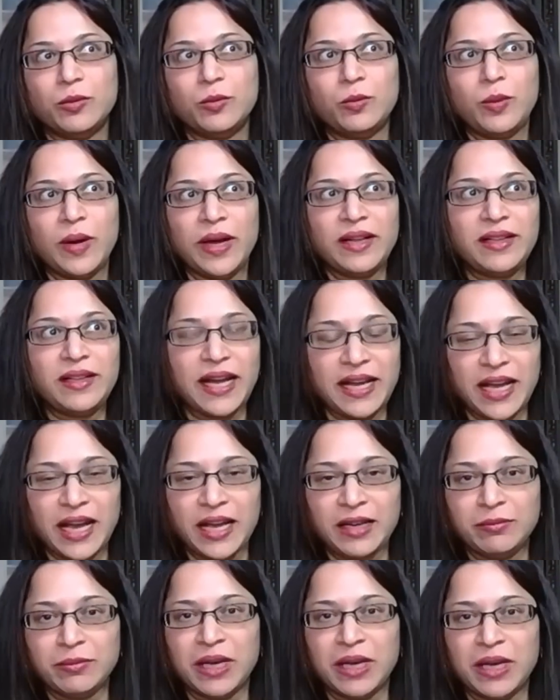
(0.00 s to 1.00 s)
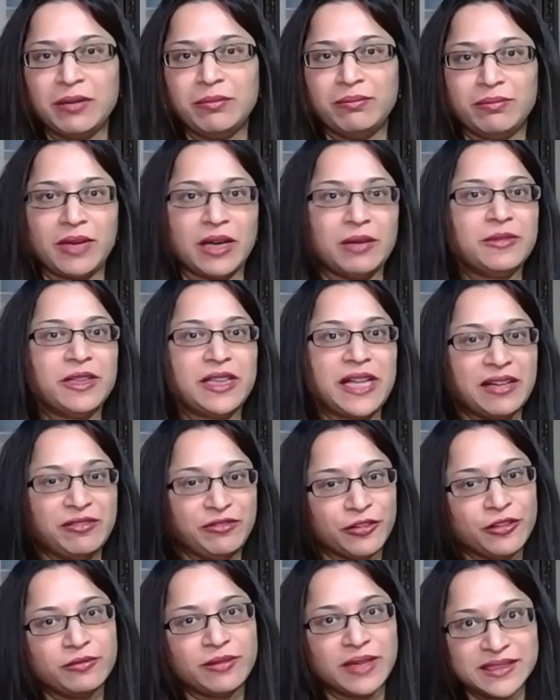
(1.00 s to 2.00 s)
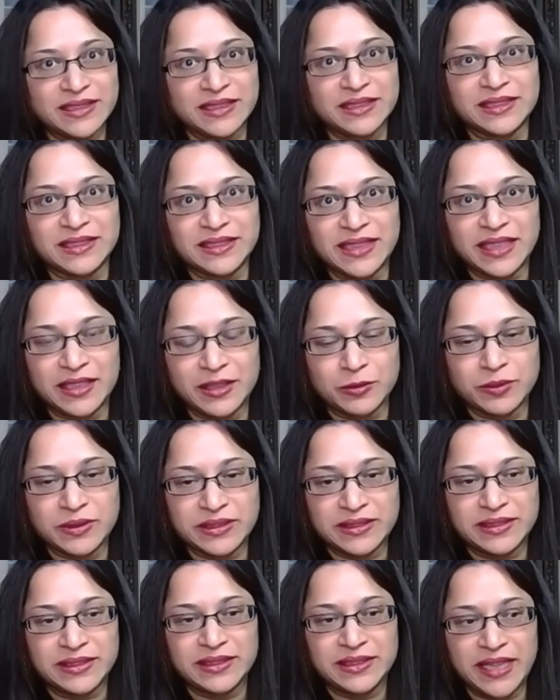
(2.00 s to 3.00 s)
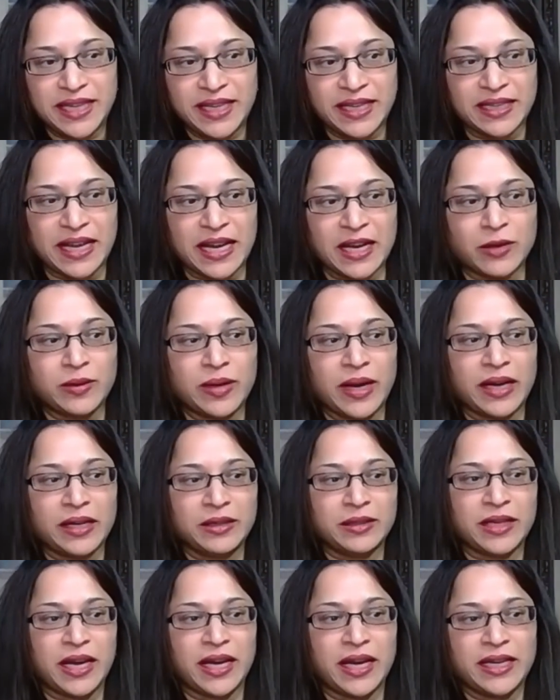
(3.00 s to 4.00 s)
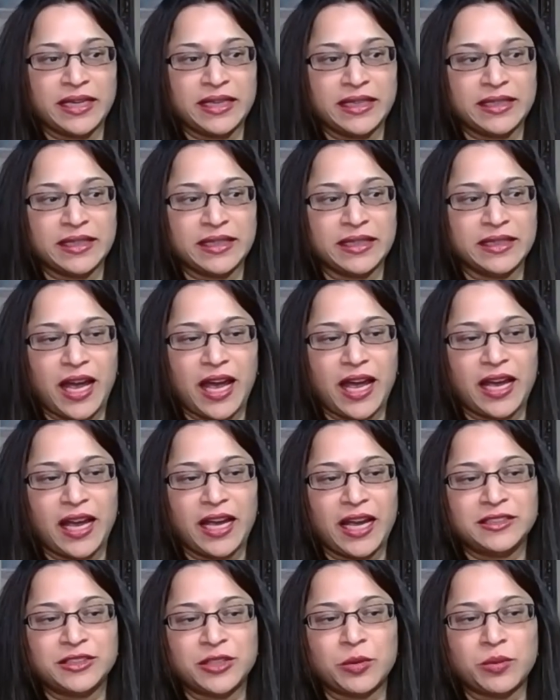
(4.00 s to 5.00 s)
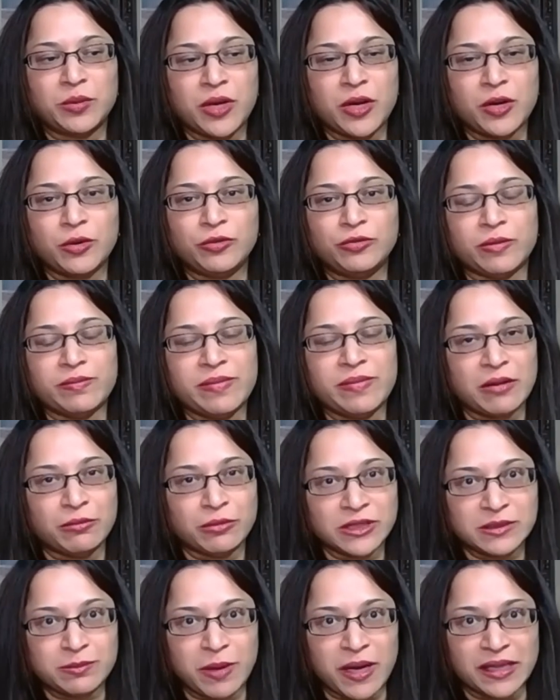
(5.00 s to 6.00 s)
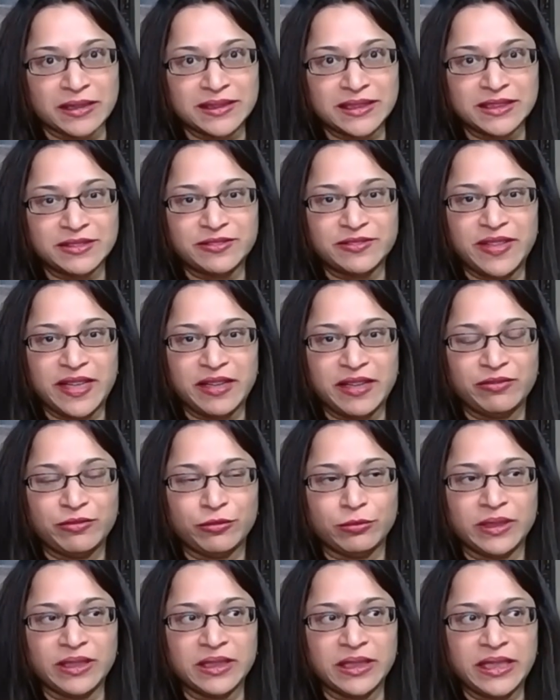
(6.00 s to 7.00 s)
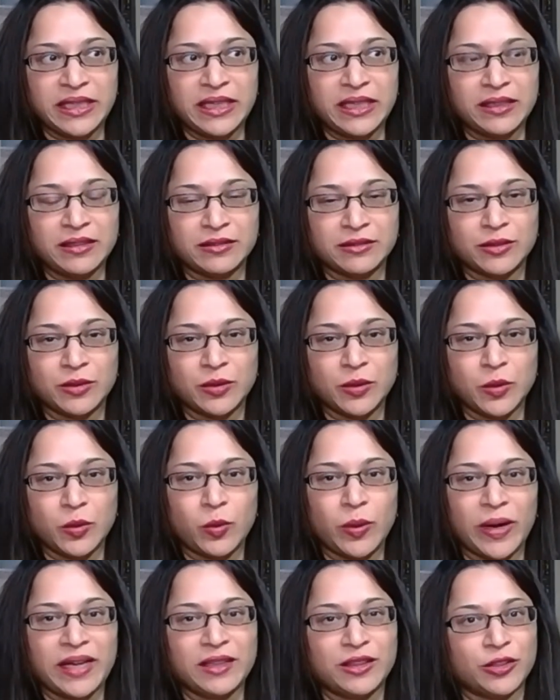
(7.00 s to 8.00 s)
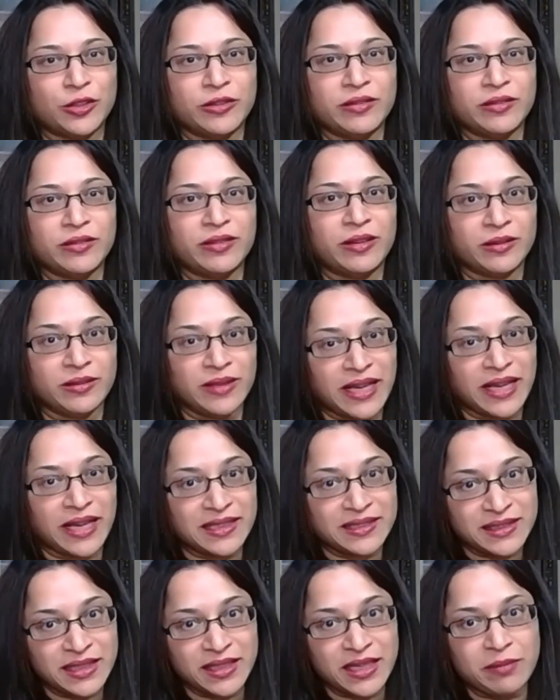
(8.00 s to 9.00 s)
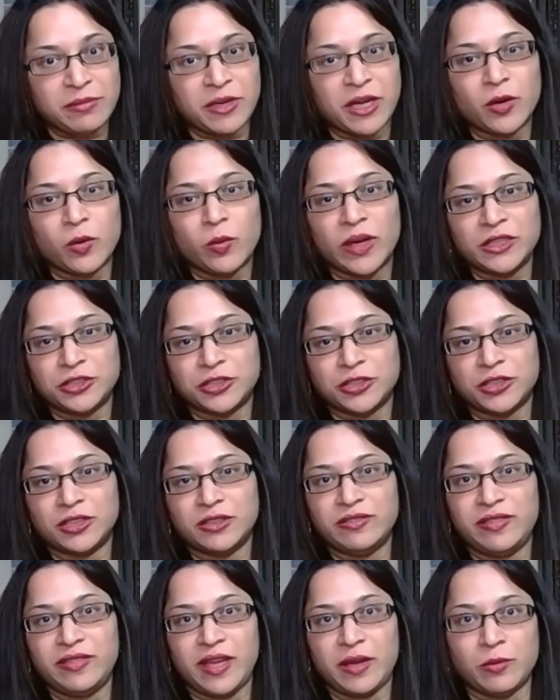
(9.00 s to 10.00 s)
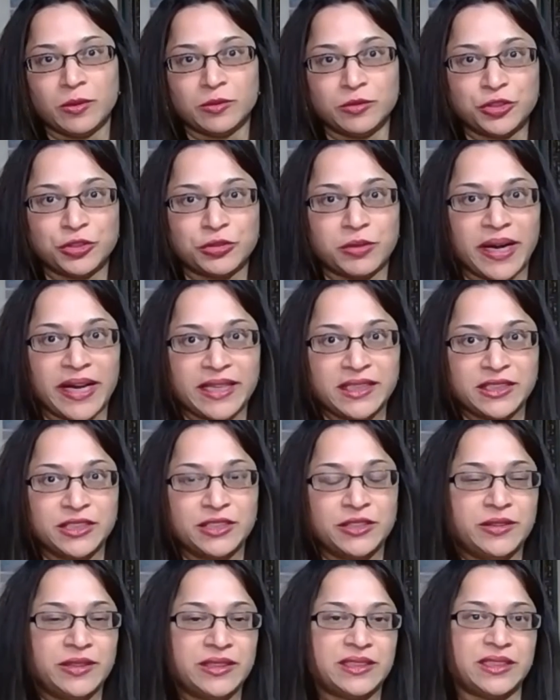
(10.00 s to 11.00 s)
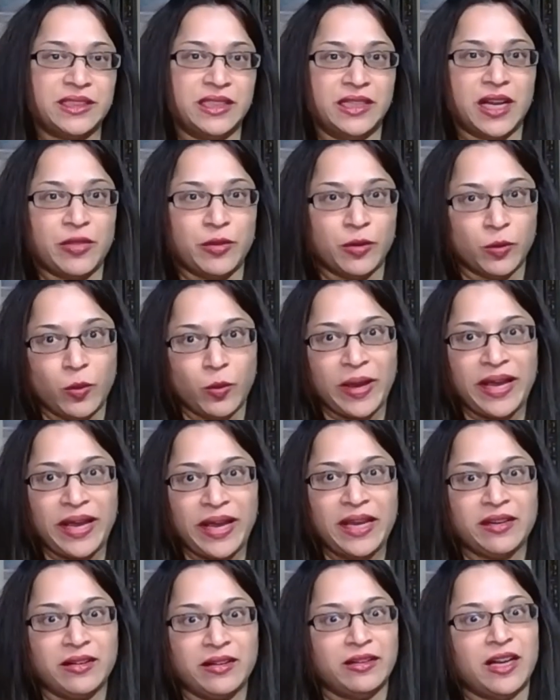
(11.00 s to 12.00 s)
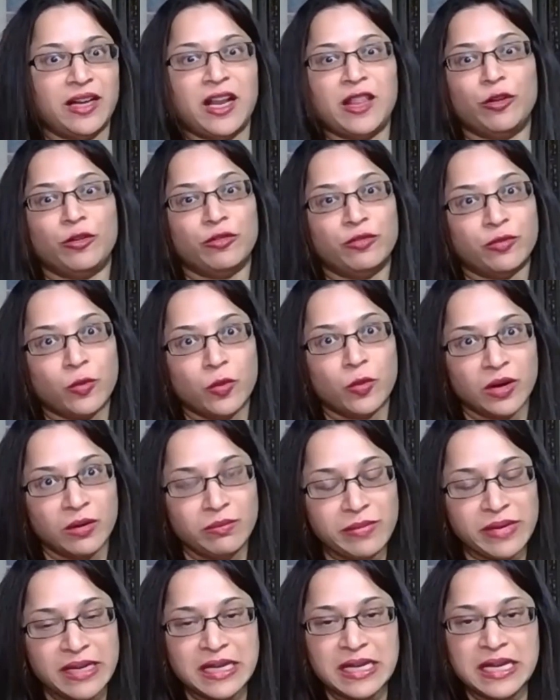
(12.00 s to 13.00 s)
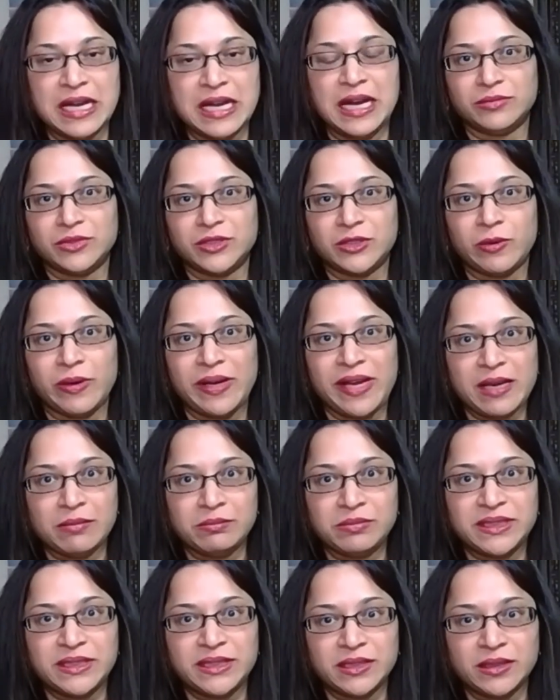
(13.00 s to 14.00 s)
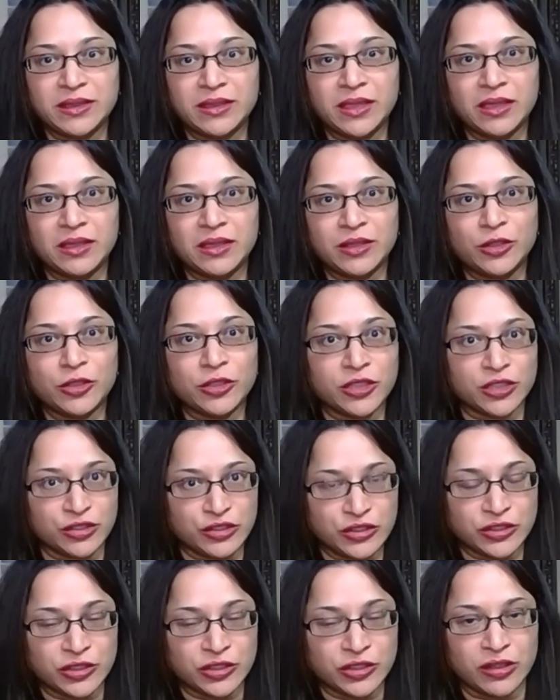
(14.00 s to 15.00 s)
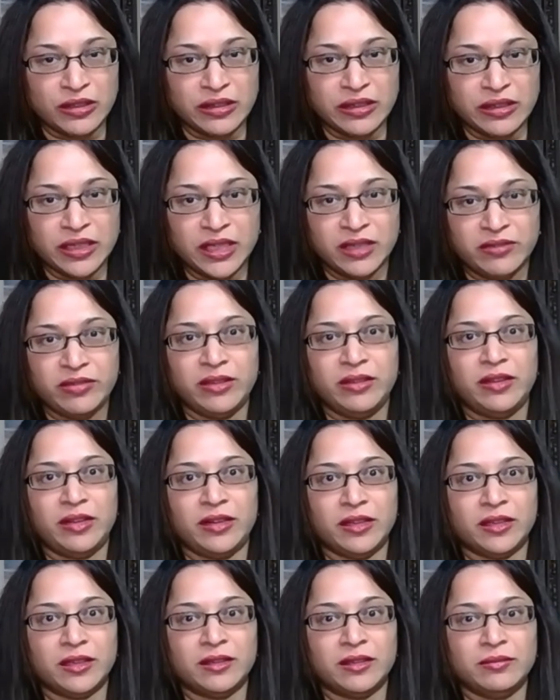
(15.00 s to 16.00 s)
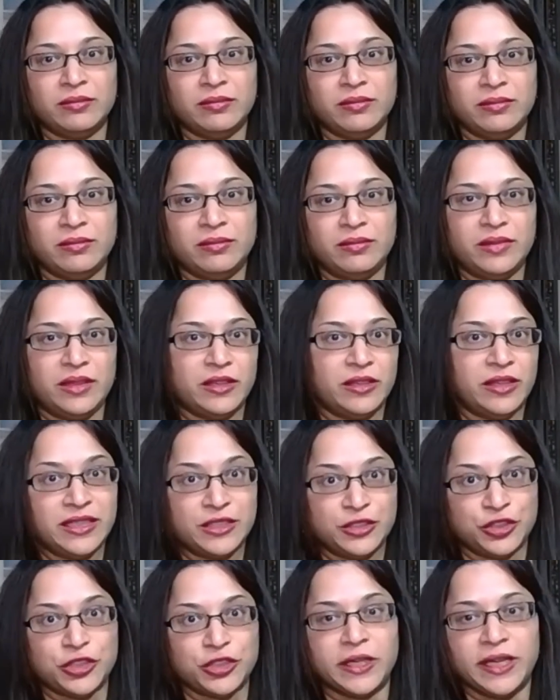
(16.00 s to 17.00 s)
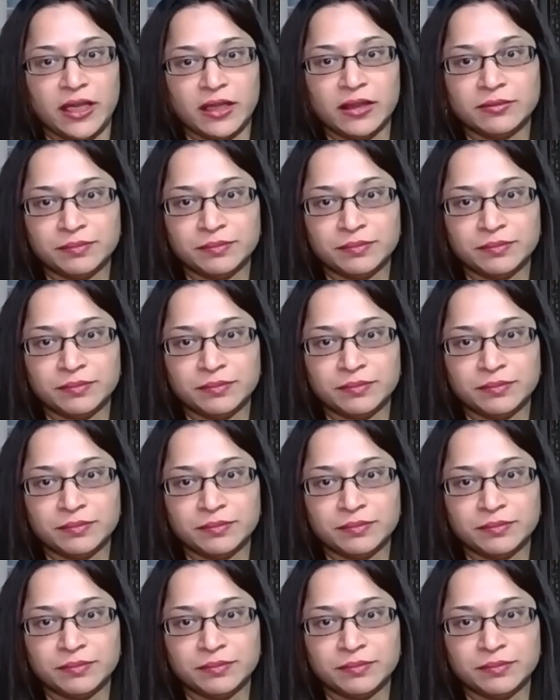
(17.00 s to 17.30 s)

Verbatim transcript: Well, I, am I'm, I'm I'm glad for the residents that it was taken out. I, I I don't know from that response if they've really quite learned their lesson. I'm not quite sure if they won't try to do this in another way, in another form. So I am still a little concerned given their their history.